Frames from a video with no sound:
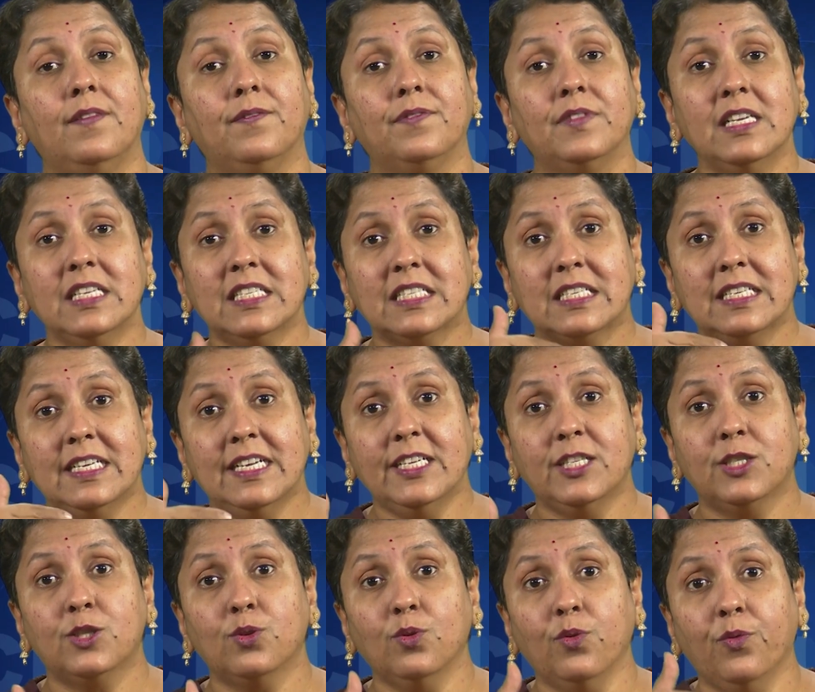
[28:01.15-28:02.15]
This
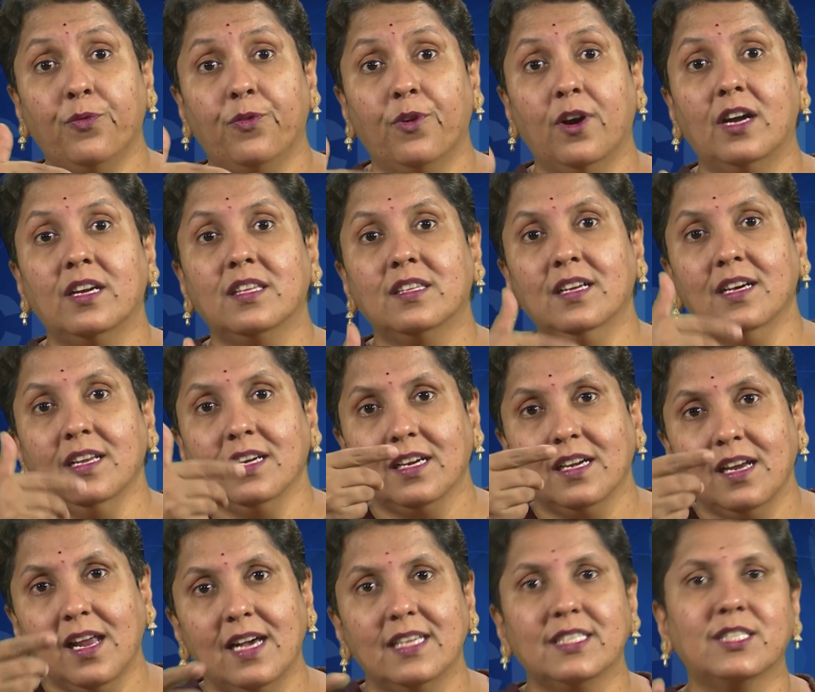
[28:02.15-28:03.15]
leads to further
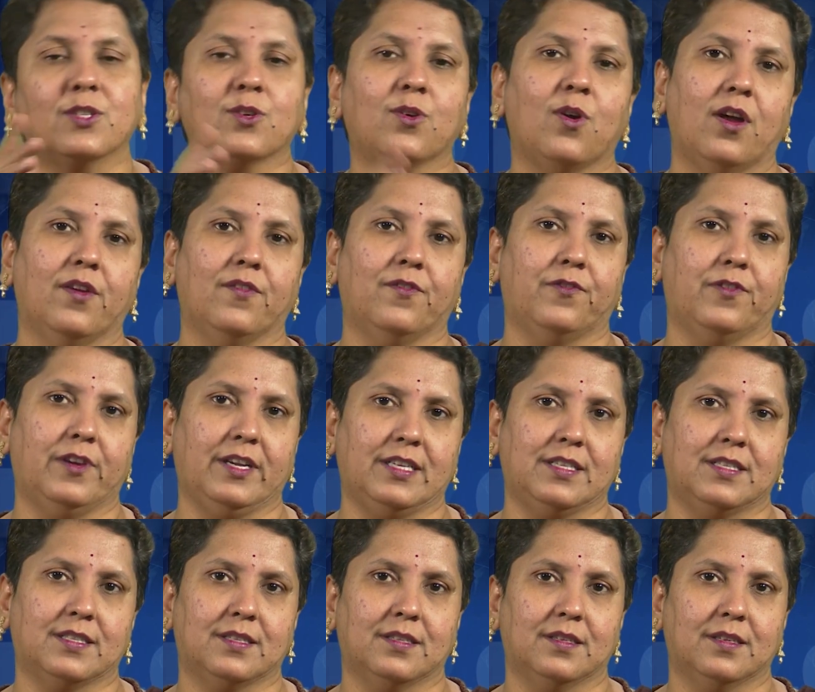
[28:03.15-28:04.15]
class
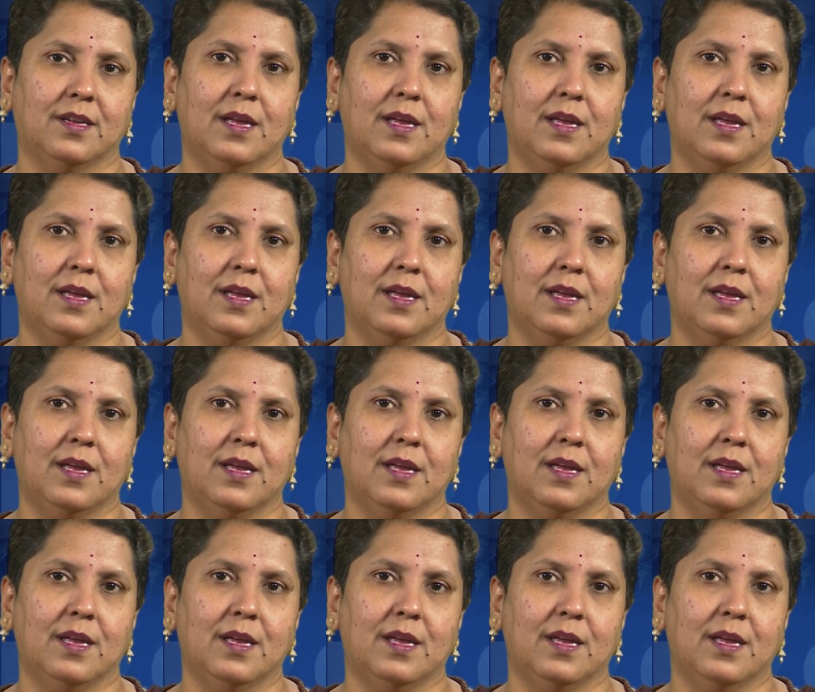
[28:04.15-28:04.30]
conflict.